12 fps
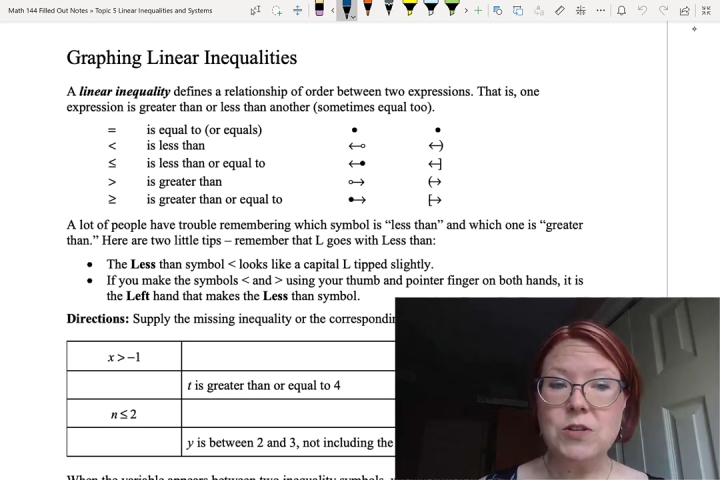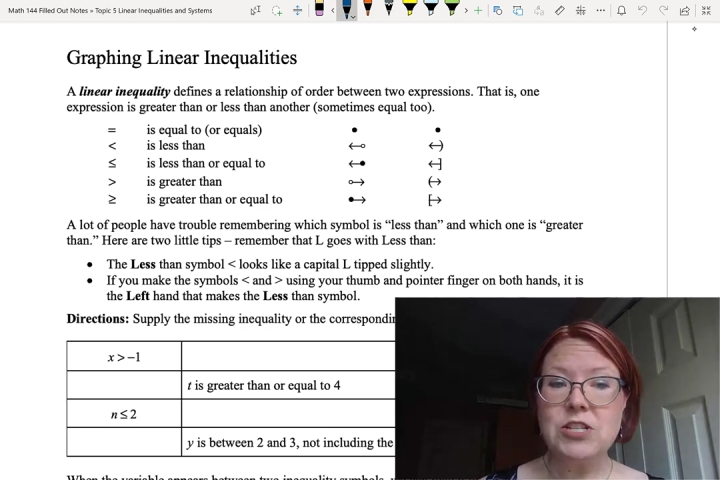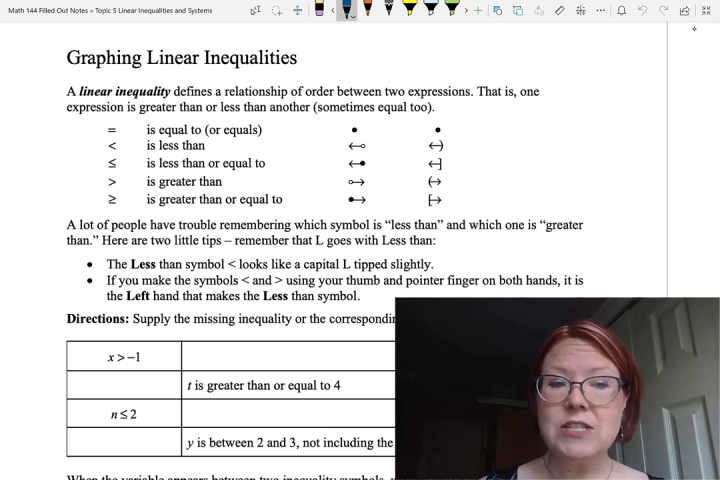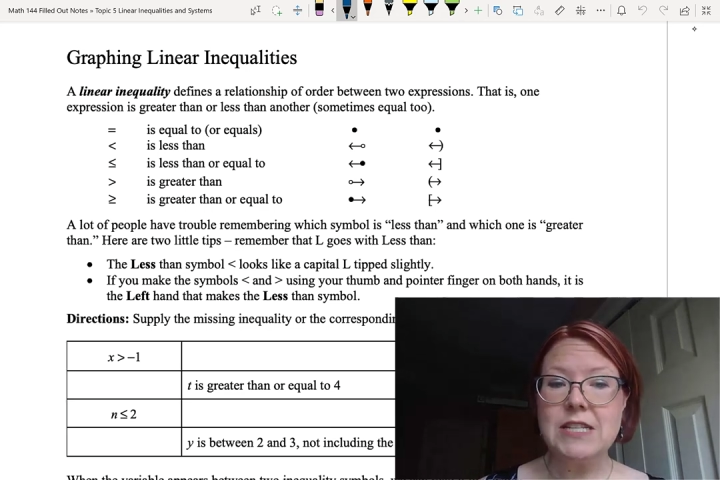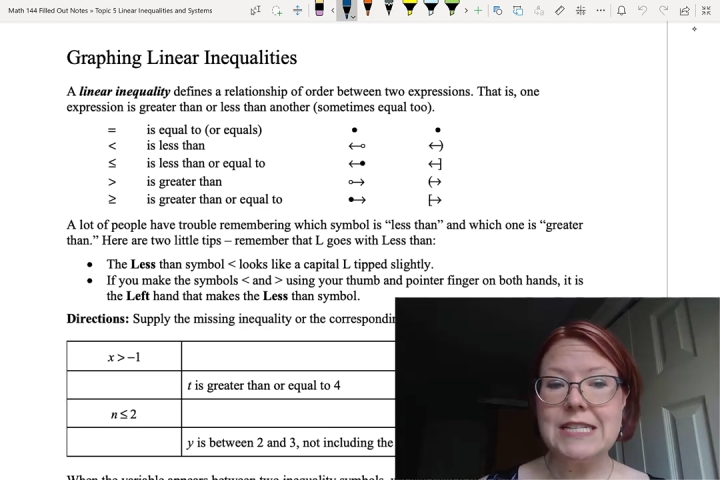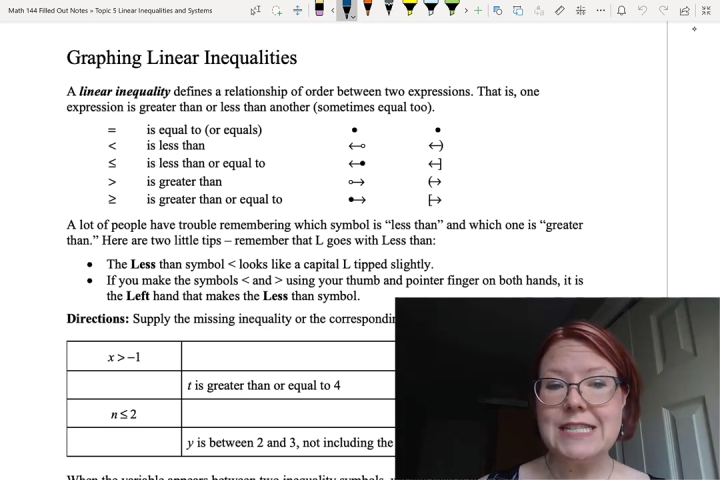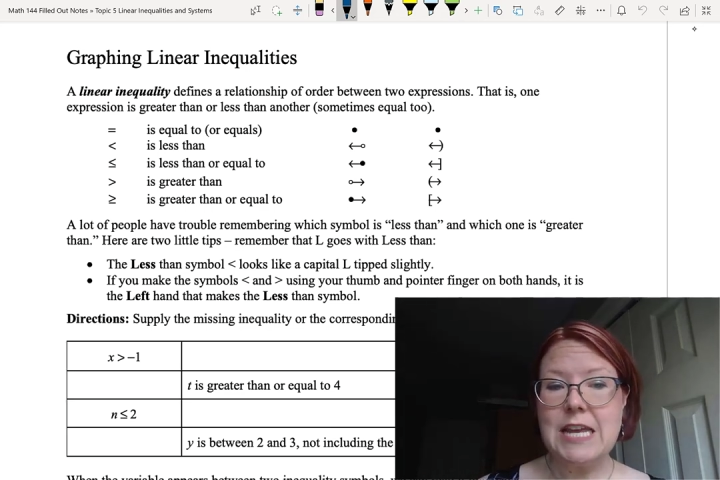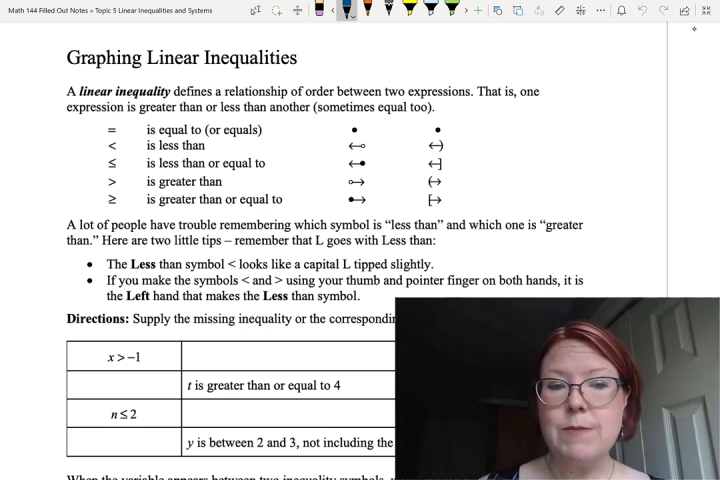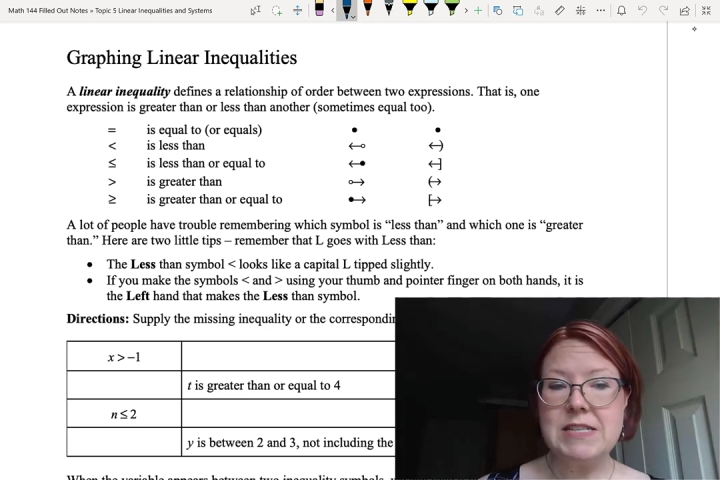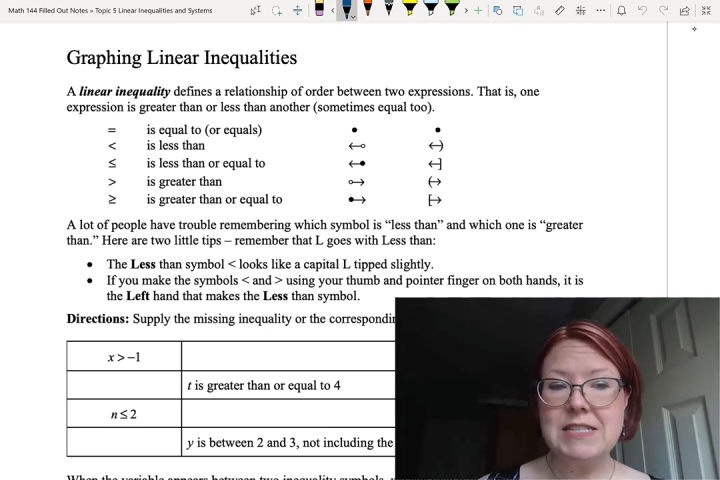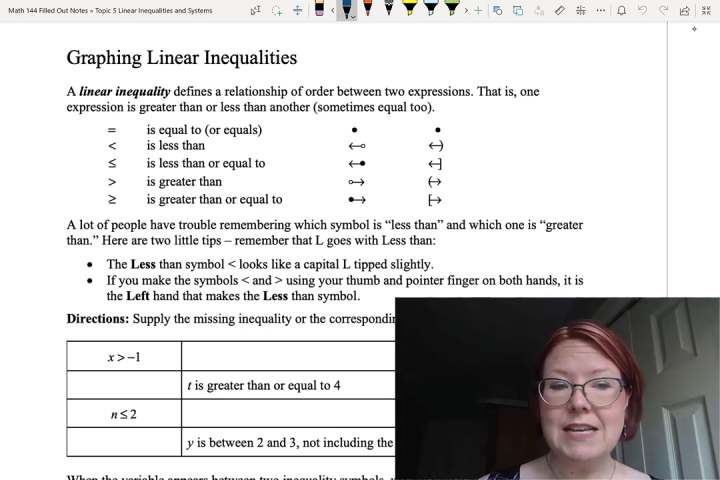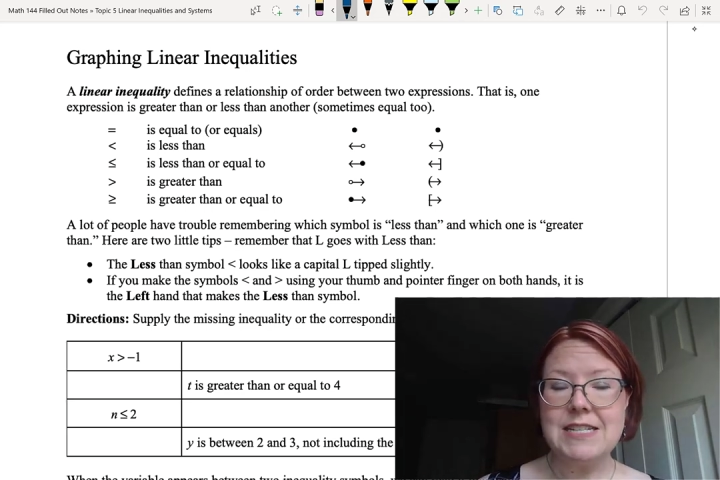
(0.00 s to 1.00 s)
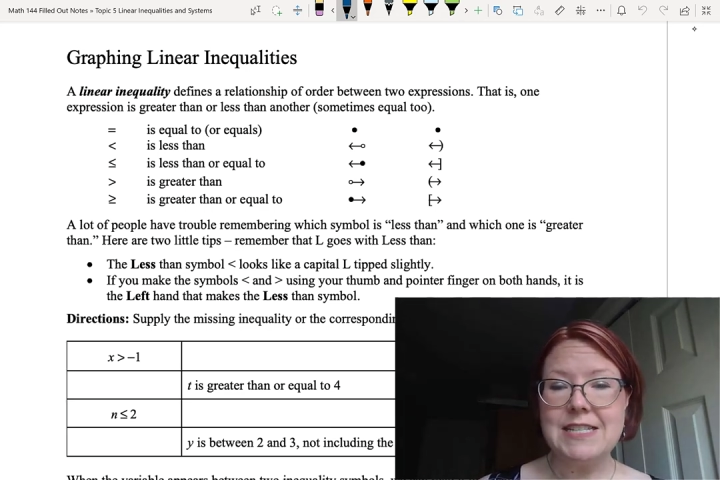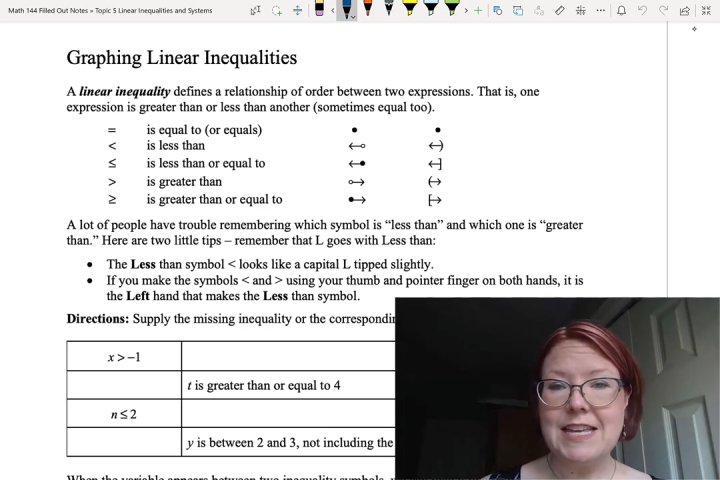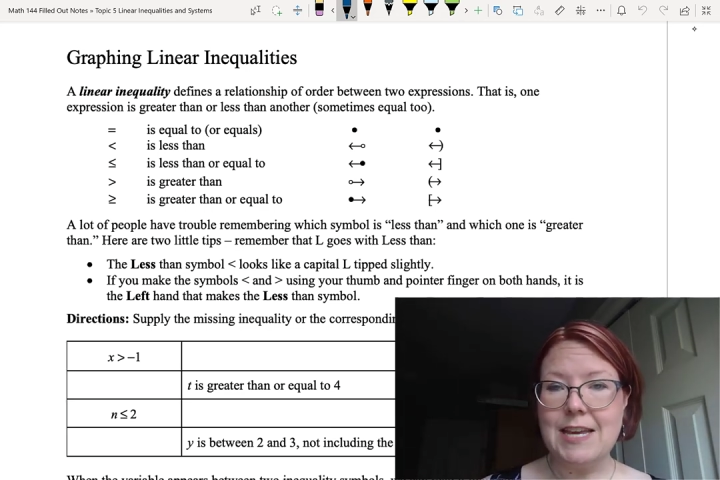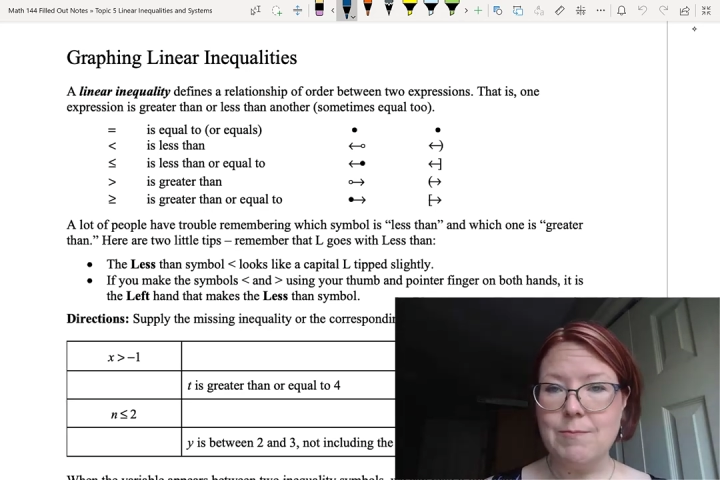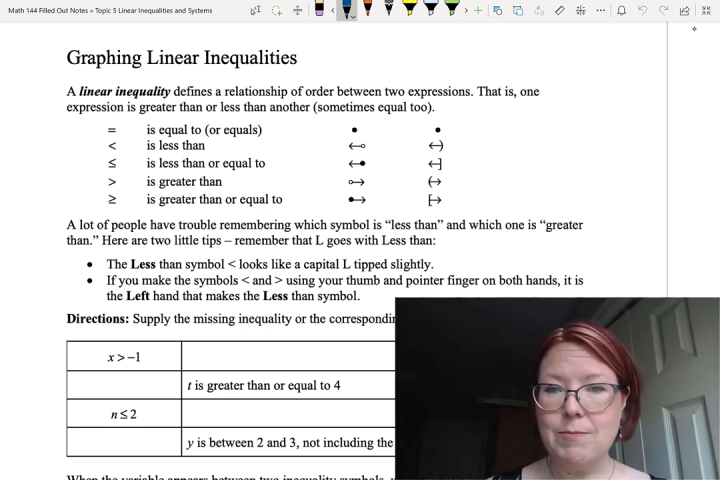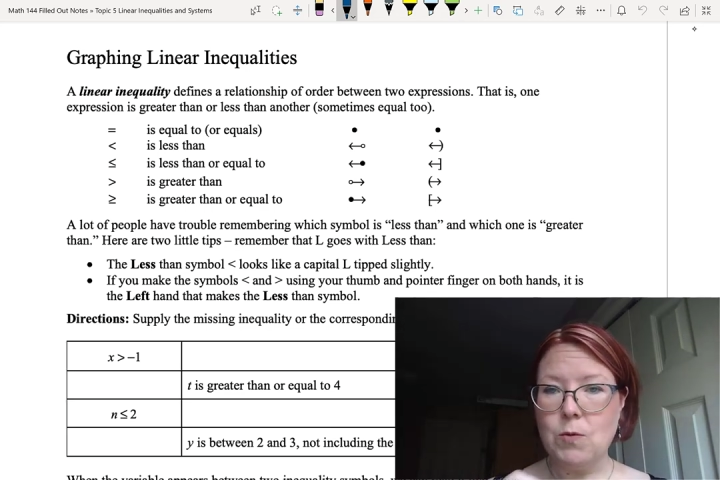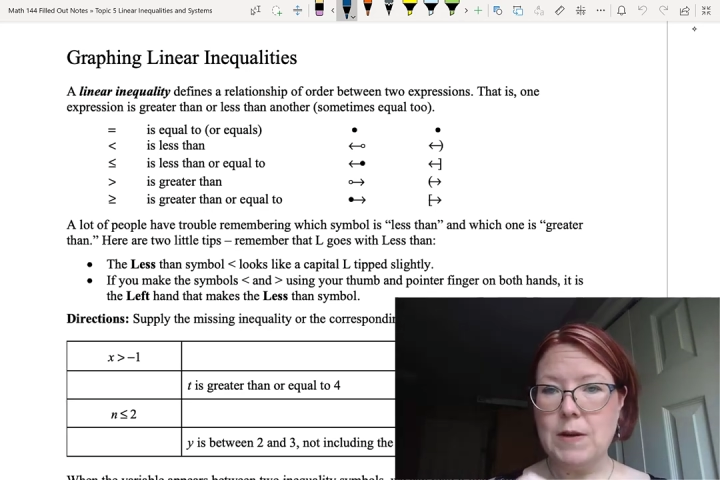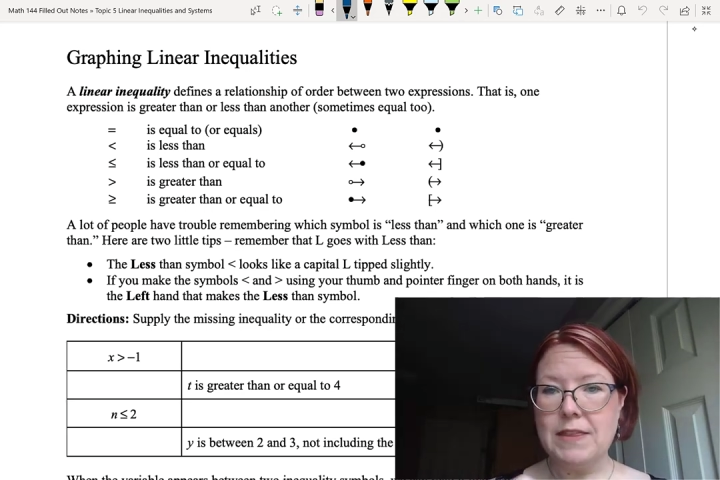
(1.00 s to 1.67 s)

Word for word: which is the same as less than but